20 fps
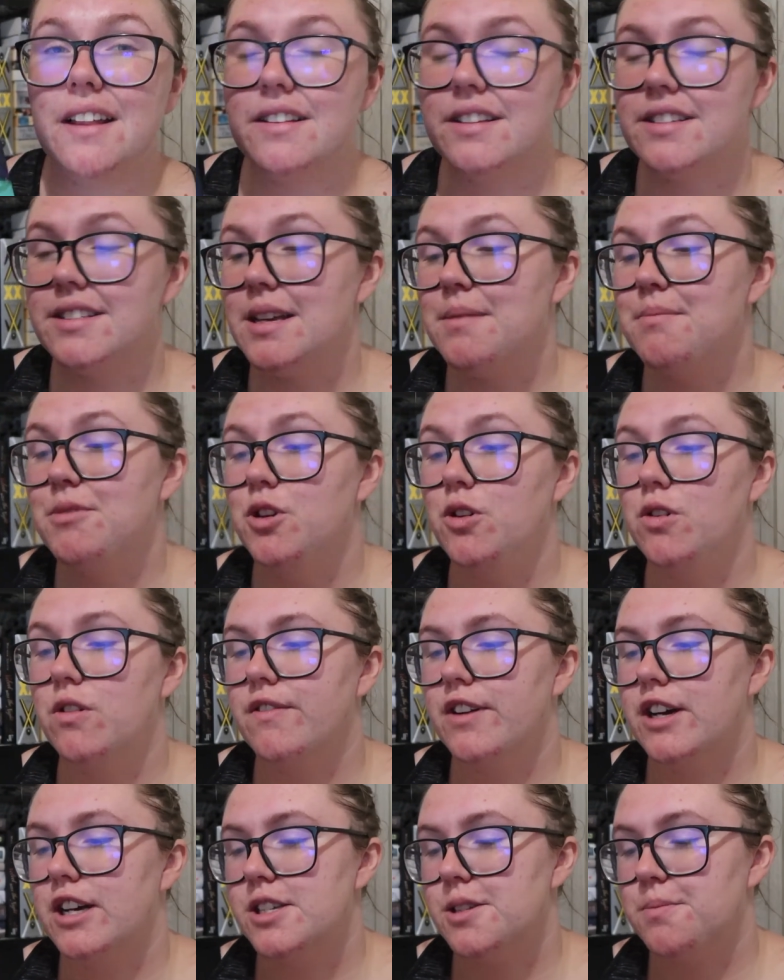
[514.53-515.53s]
in the same
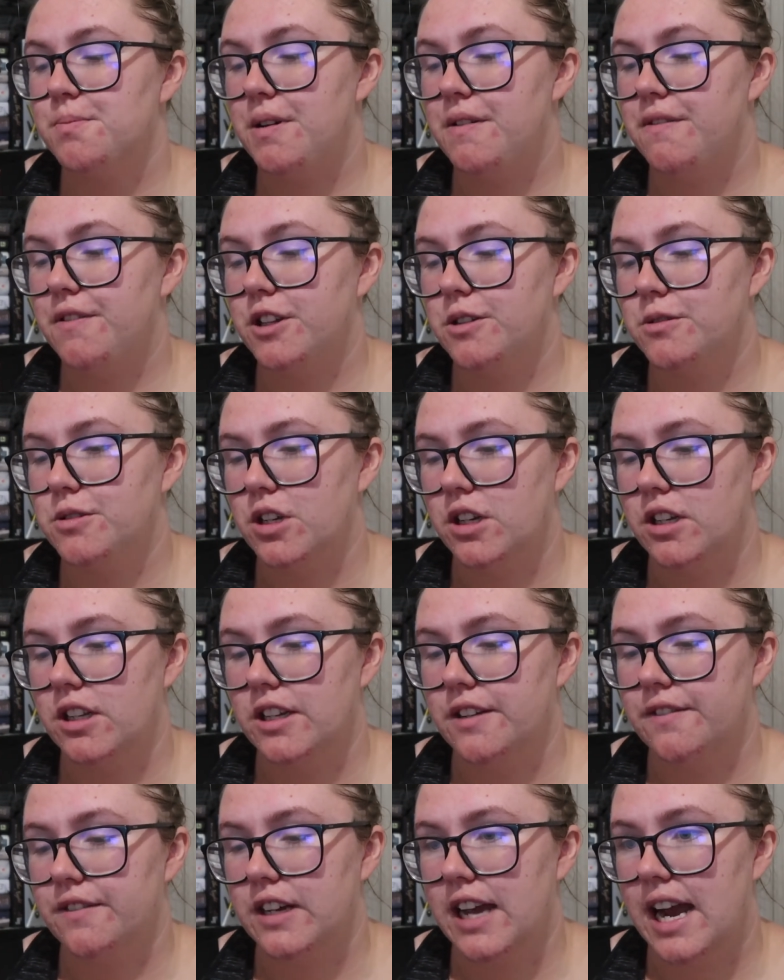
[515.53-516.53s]
universe but following totally
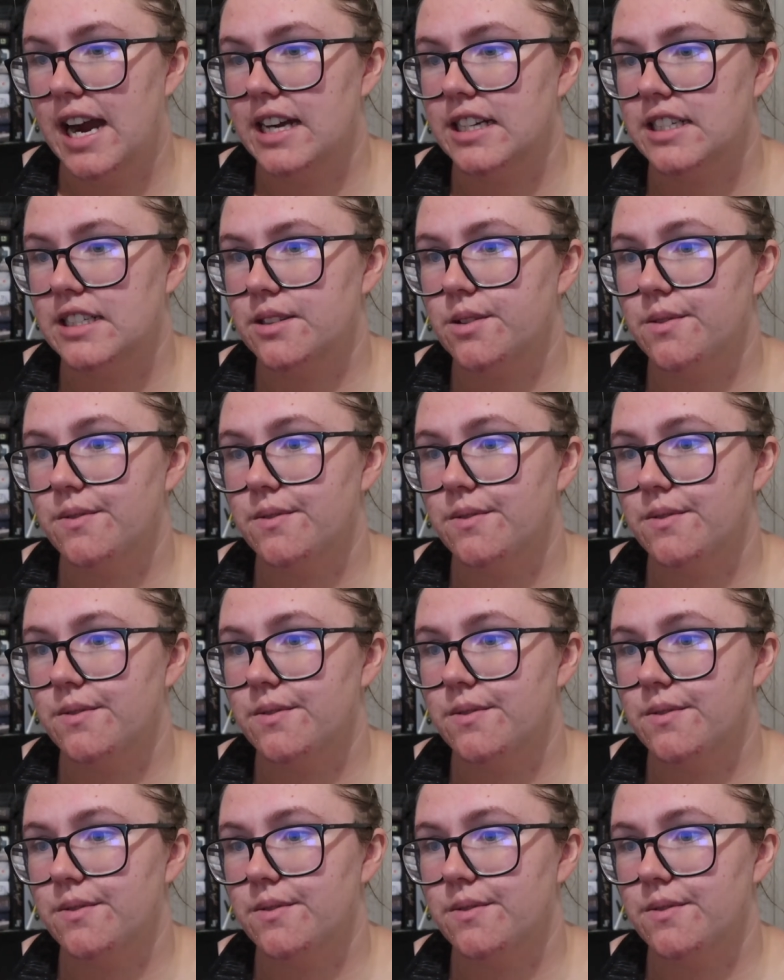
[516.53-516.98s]
different characters.